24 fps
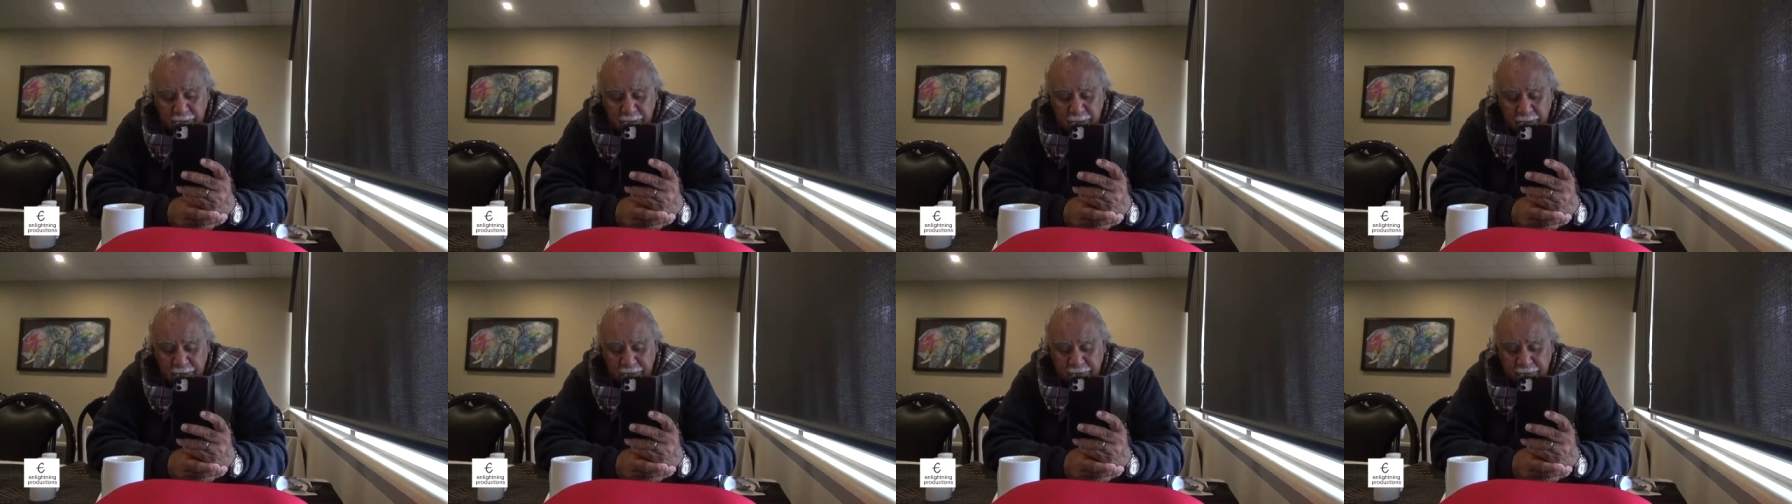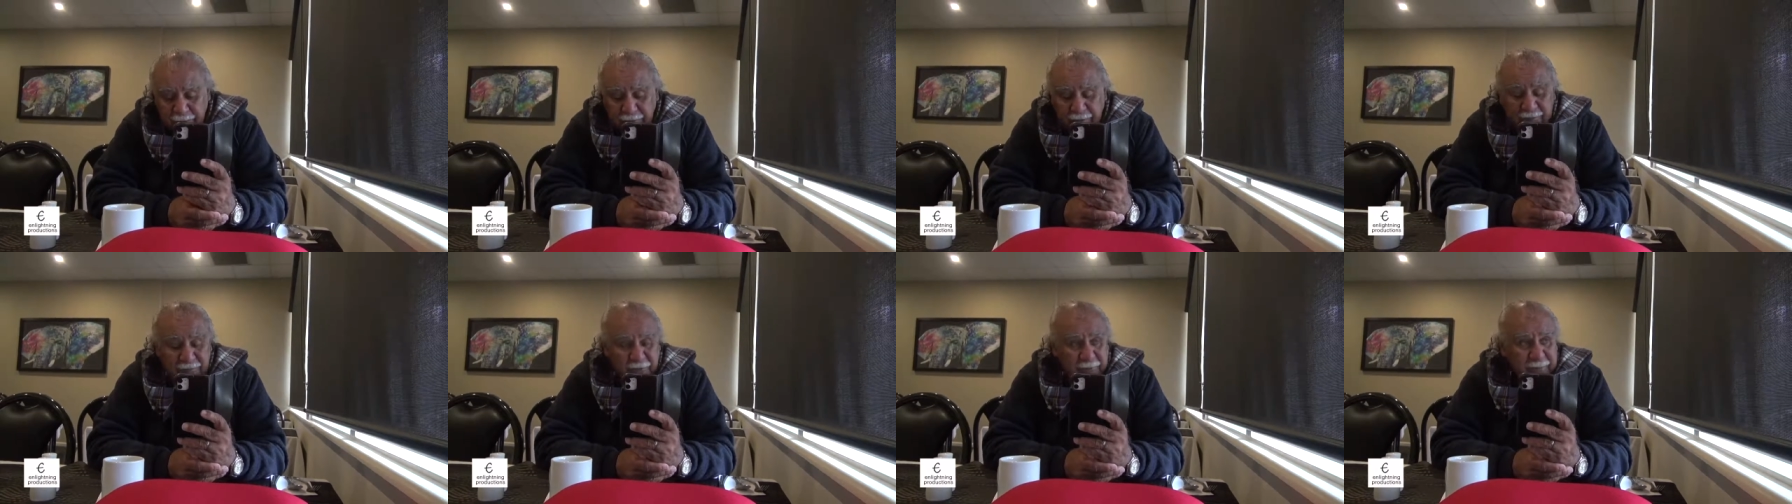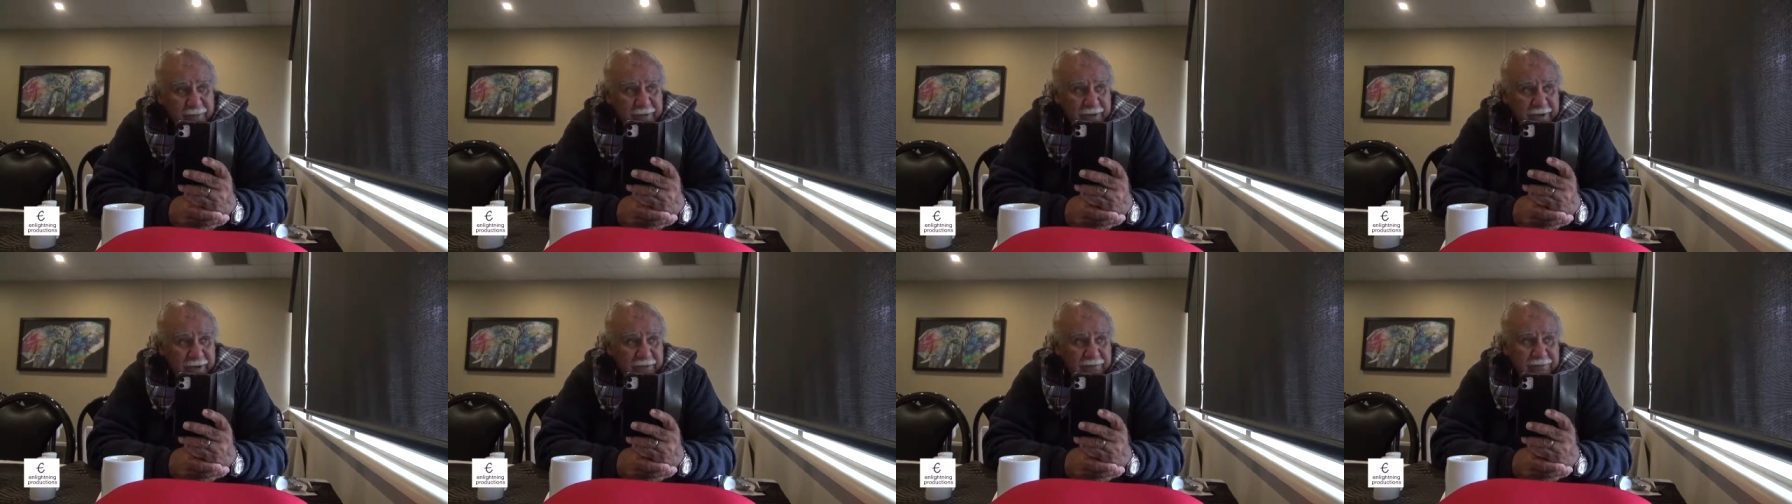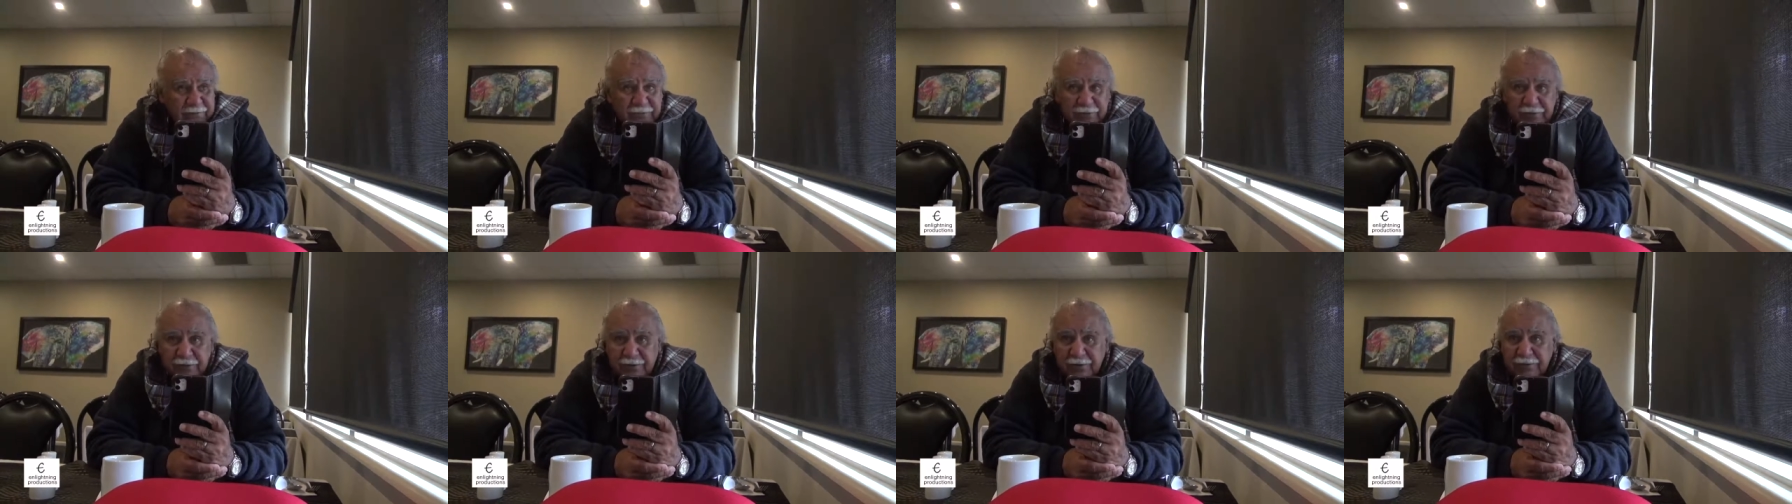I do have a
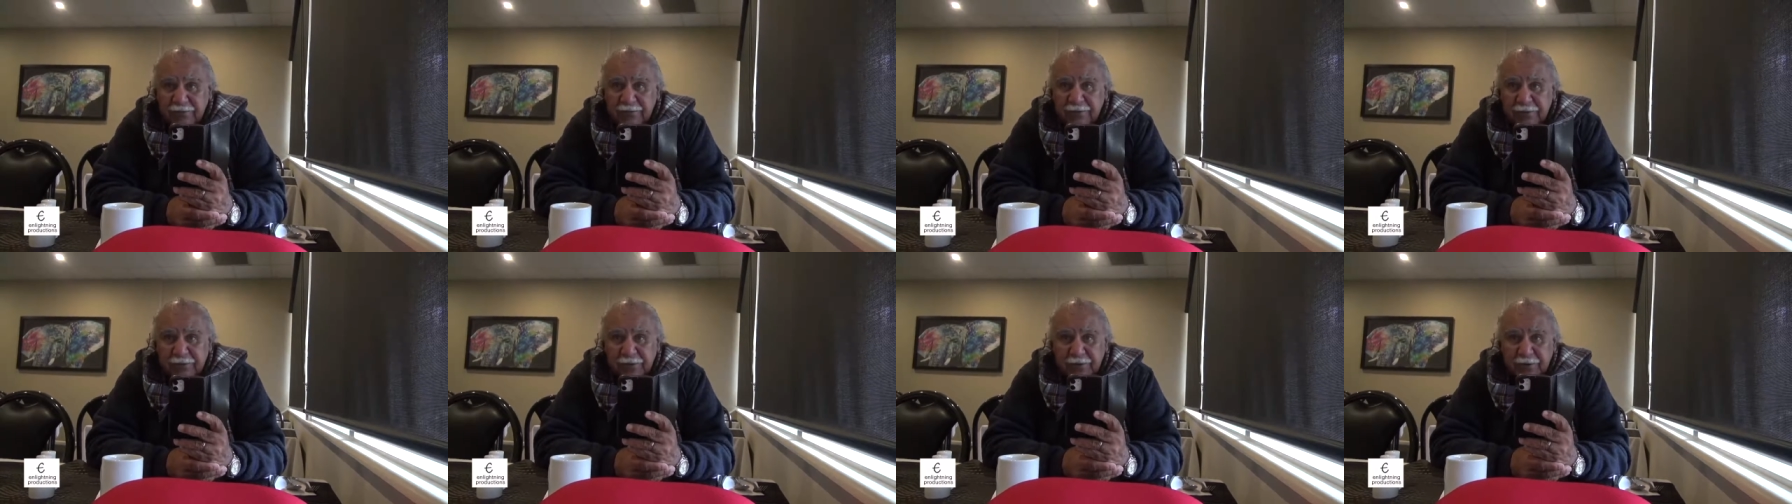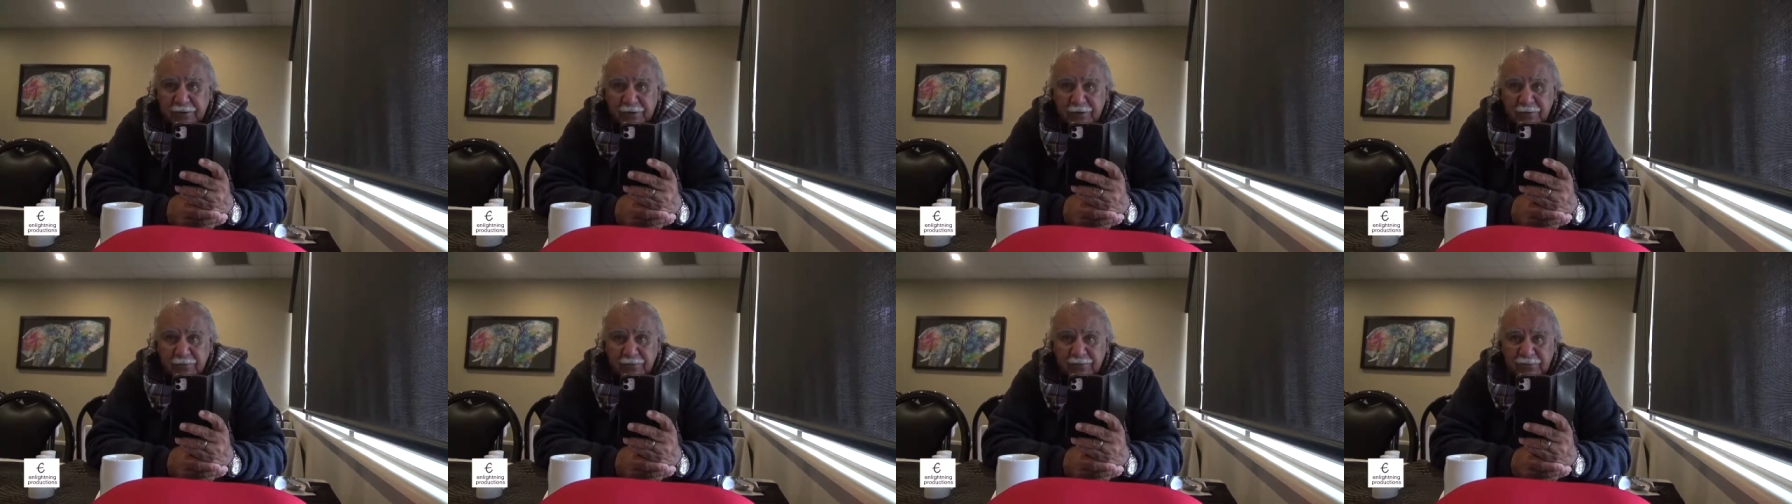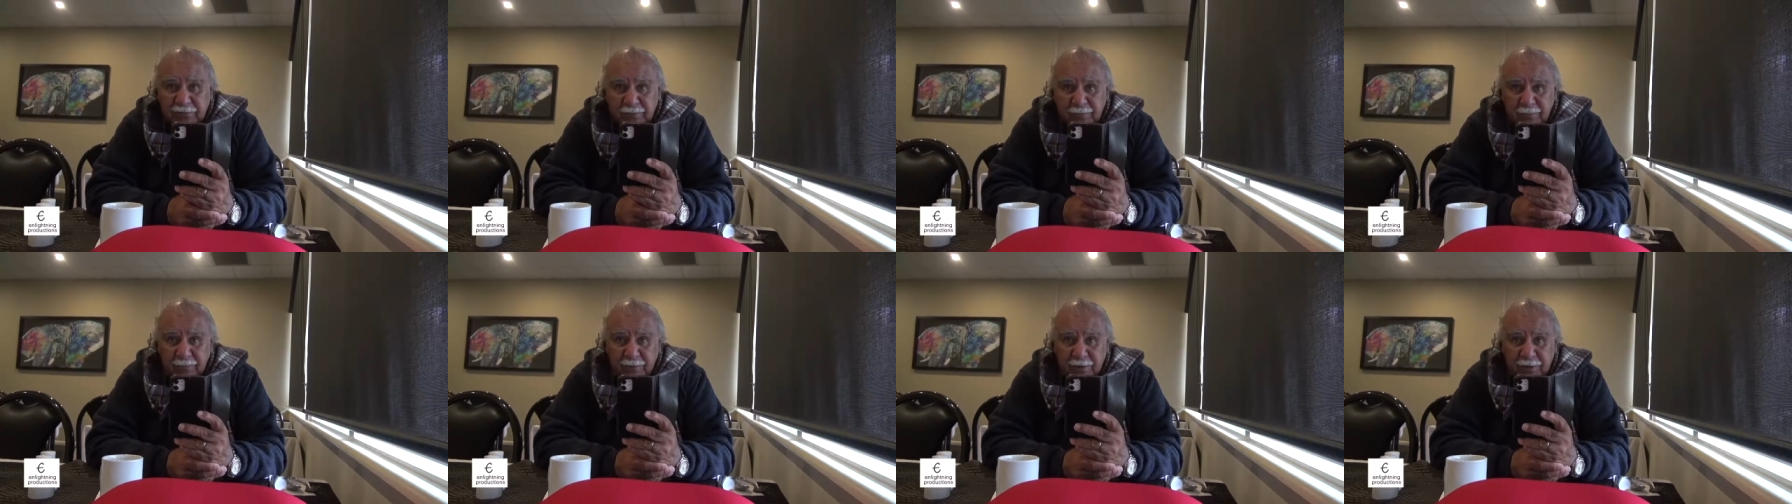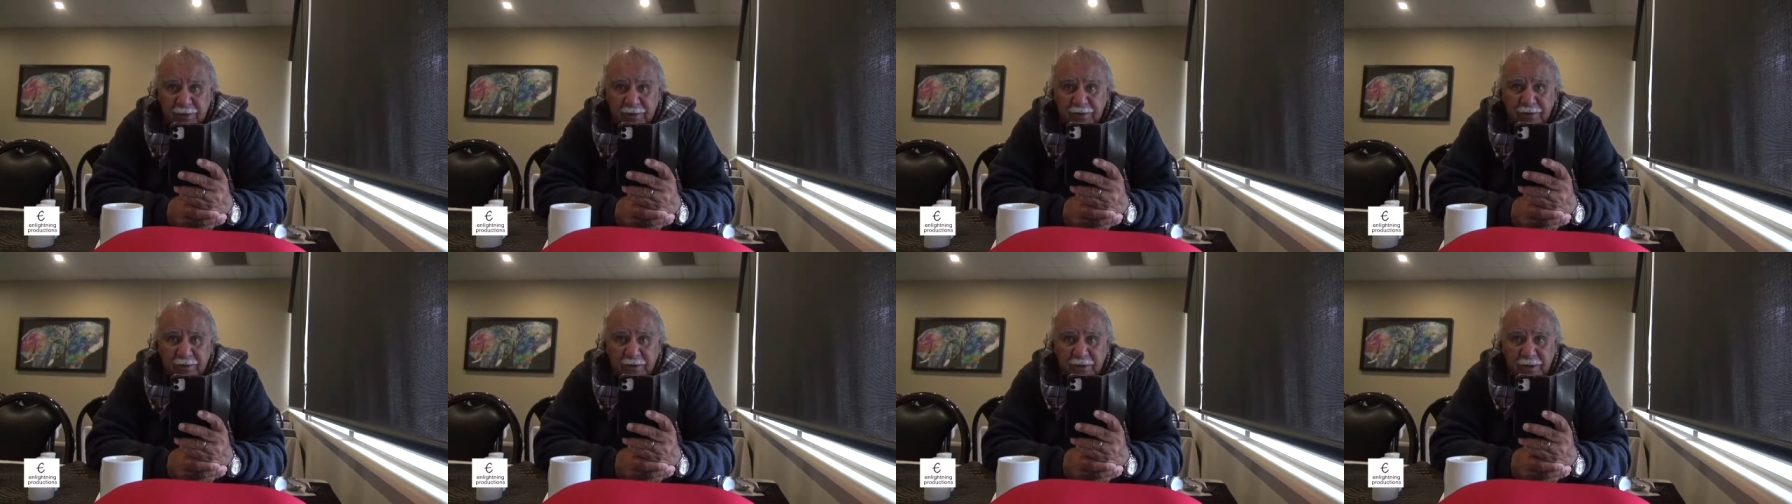PhD sitting at home
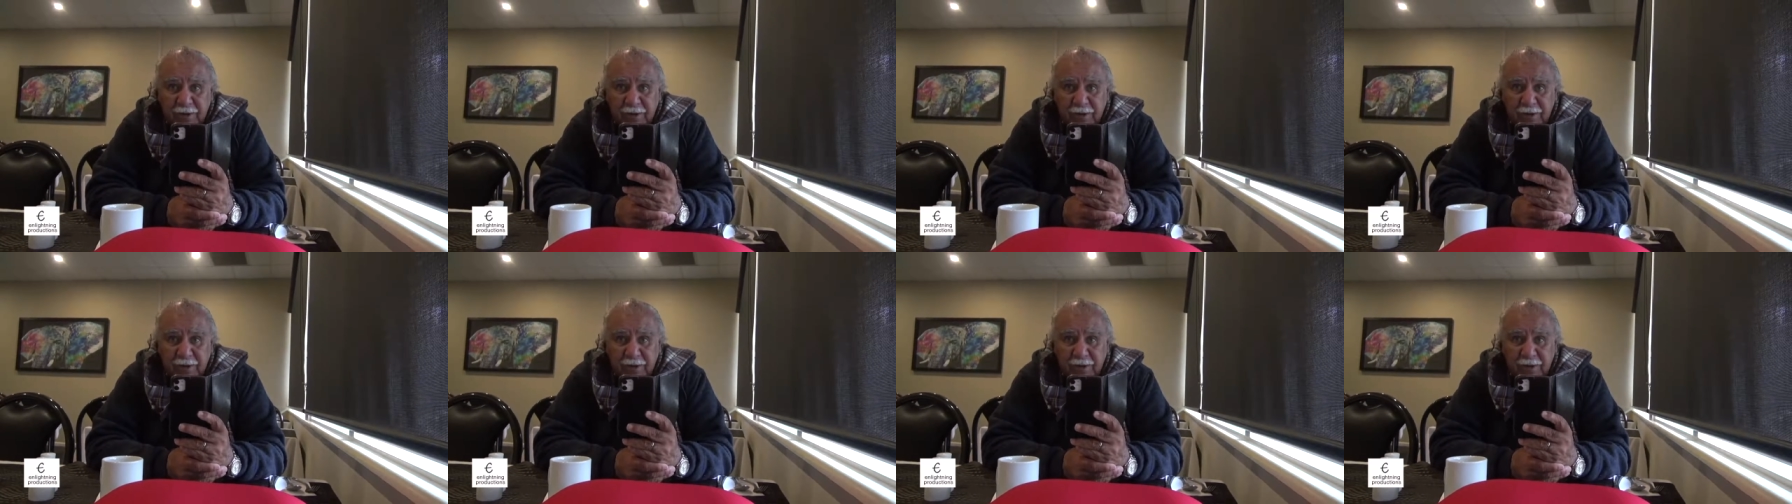somewhere